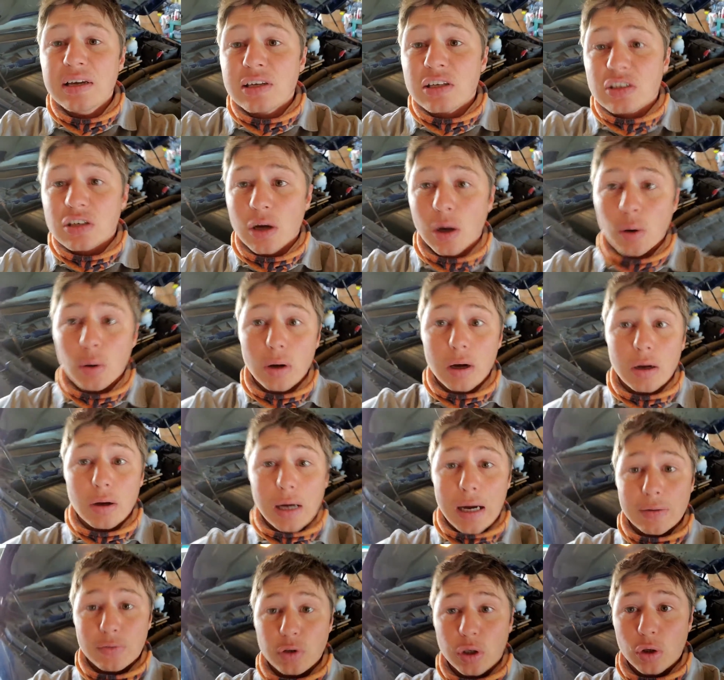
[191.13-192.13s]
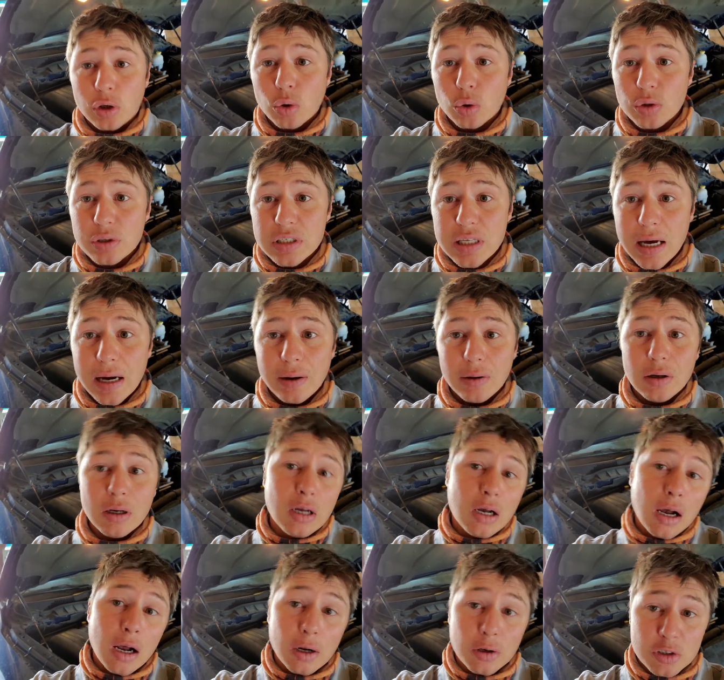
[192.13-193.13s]
So after it cools down,
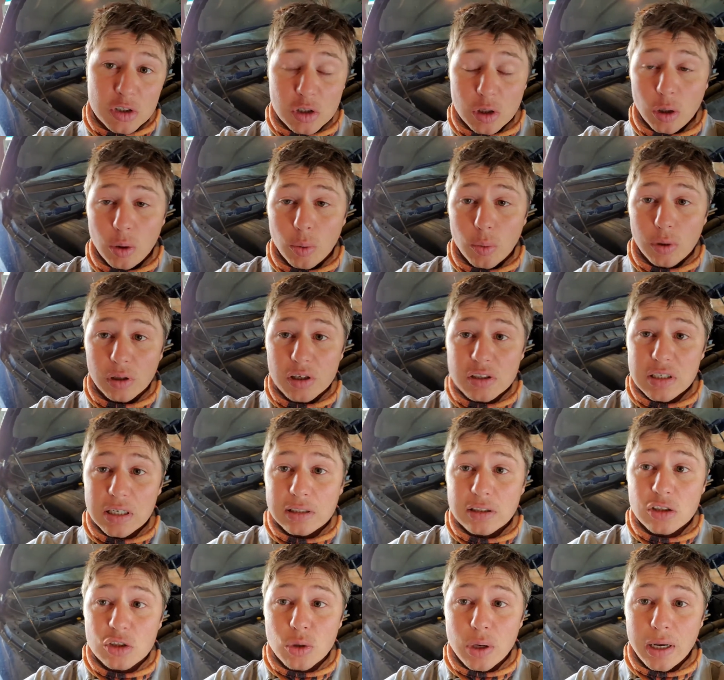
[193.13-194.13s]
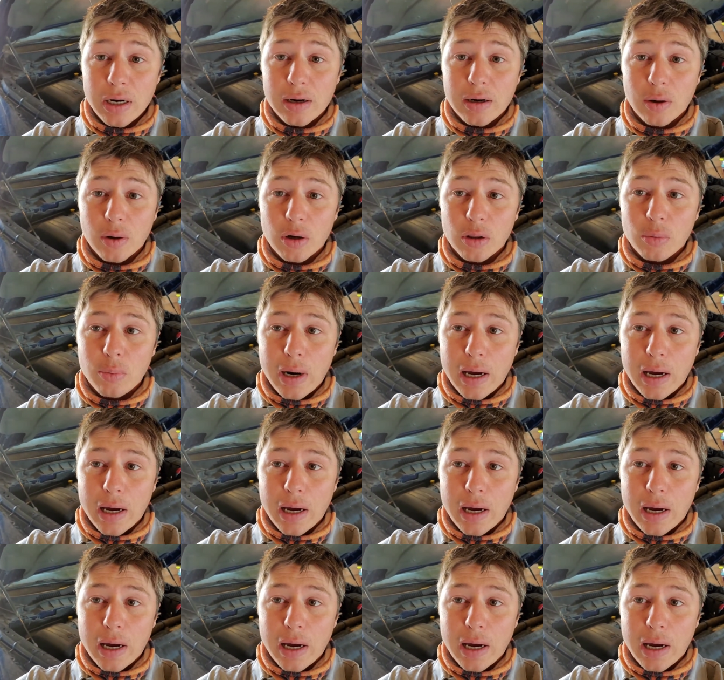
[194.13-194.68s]
I'll show you what it looks like to drain it out of the